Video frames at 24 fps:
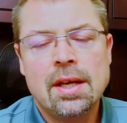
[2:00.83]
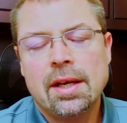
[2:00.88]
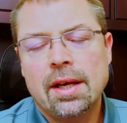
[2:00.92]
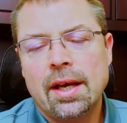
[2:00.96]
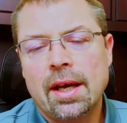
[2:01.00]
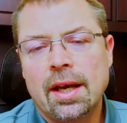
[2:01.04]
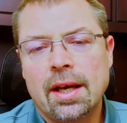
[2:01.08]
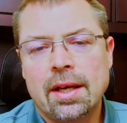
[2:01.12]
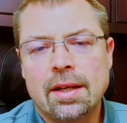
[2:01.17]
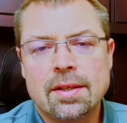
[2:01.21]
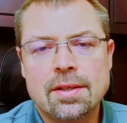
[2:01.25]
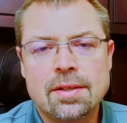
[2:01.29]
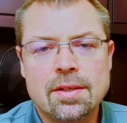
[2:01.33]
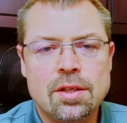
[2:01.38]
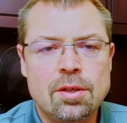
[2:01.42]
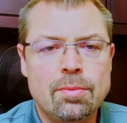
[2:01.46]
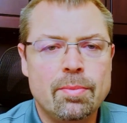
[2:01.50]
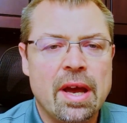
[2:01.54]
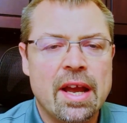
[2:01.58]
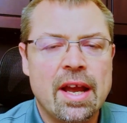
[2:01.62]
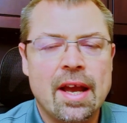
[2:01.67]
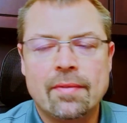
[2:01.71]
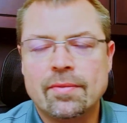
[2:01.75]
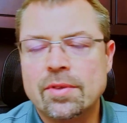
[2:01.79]
and you
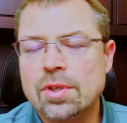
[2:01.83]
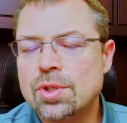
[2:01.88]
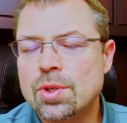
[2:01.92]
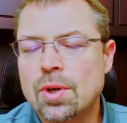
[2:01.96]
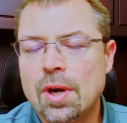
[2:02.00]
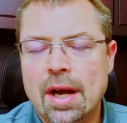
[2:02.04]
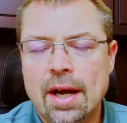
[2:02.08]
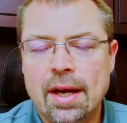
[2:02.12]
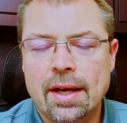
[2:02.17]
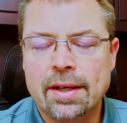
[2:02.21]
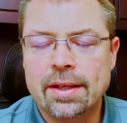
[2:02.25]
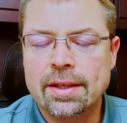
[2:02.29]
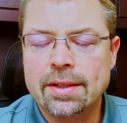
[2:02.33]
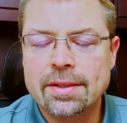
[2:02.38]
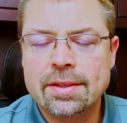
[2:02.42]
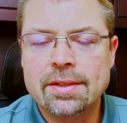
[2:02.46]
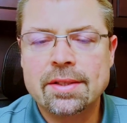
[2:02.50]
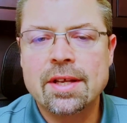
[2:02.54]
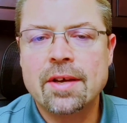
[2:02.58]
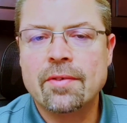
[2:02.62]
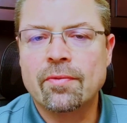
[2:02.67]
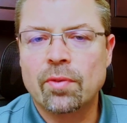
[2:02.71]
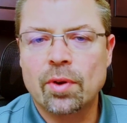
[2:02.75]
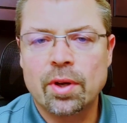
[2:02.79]
may have to try a
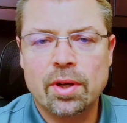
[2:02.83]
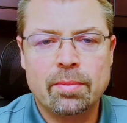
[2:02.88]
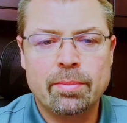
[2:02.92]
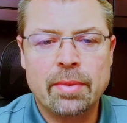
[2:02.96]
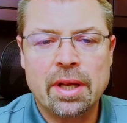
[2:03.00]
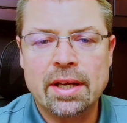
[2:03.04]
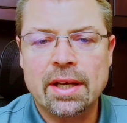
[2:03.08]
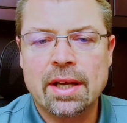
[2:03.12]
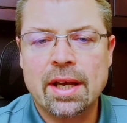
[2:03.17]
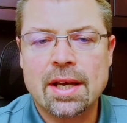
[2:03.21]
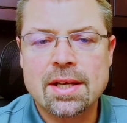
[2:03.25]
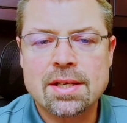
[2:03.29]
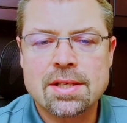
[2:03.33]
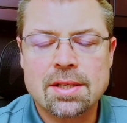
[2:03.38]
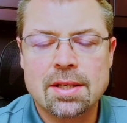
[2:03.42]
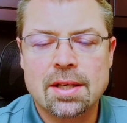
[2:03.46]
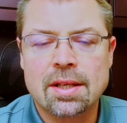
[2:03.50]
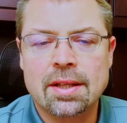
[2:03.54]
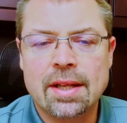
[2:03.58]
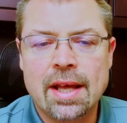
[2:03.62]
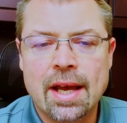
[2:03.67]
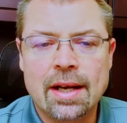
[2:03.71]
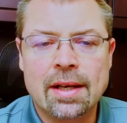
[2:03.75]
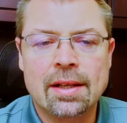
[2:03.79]
different medication
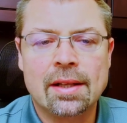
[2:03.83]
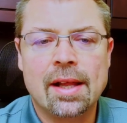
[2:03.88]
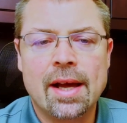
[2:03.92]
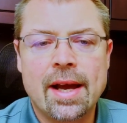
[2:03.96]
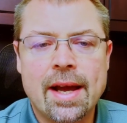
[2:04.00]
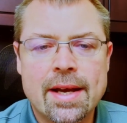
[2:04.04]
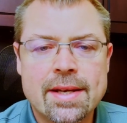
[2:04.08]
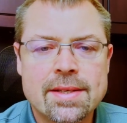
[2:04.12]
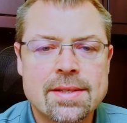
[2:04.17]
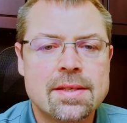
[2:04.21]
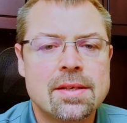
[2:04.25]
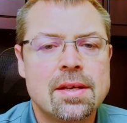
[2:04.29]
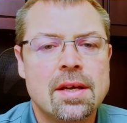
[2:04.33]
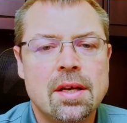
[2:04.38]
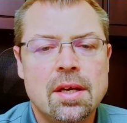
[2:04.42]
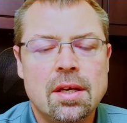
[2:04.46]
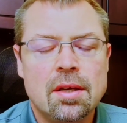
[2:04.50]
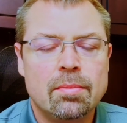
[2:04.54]
in that class.